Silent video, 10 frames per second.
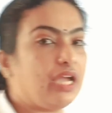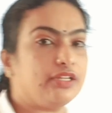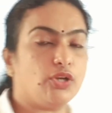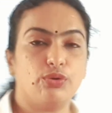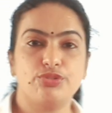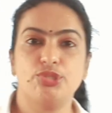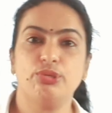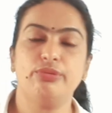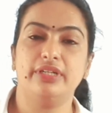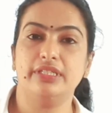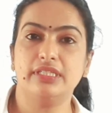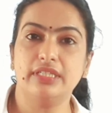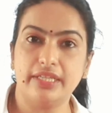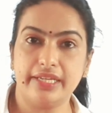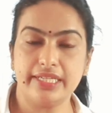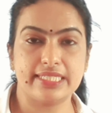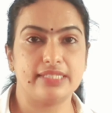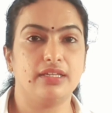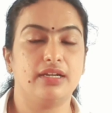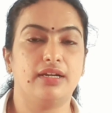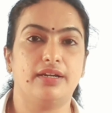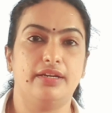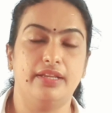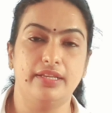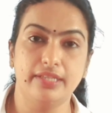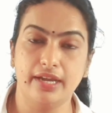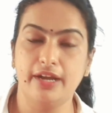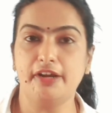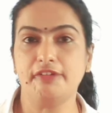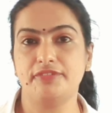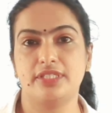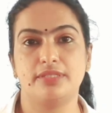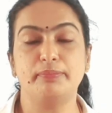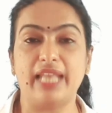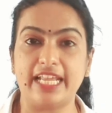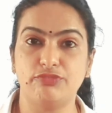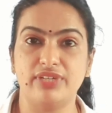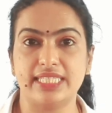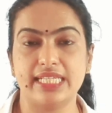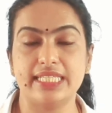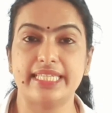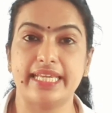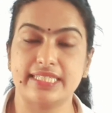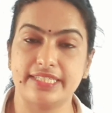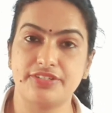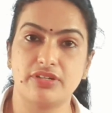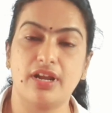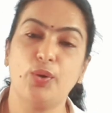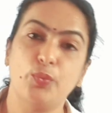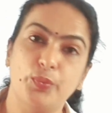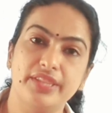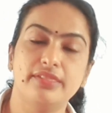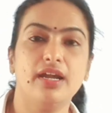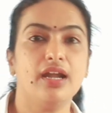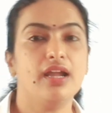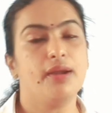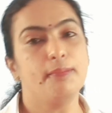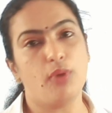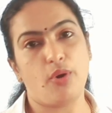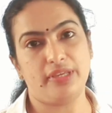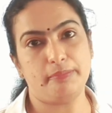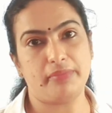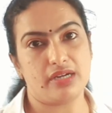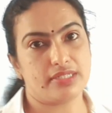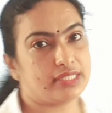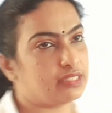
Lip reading: and also it connects the nerves, blood vessels, etc. with the body parts.